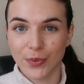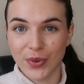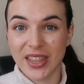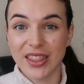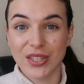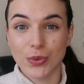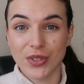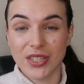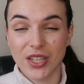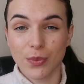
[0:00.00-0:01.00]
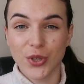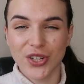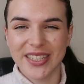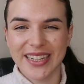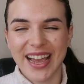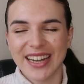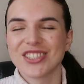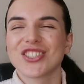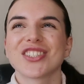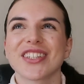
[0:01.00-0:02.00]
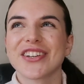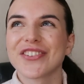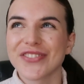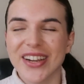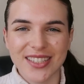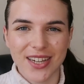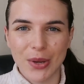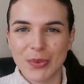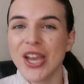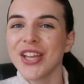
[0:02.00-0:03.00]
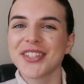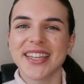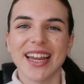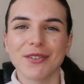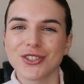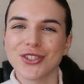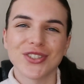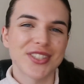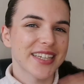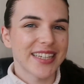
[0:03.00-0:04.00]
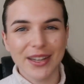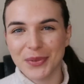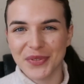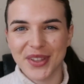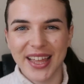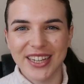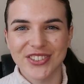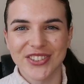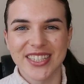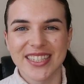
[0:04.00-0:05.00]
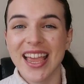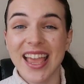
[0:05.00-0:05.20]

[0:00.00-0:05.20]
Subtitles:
within the Swansea community, and it's just a great time to connect with students, connect with your lecturers.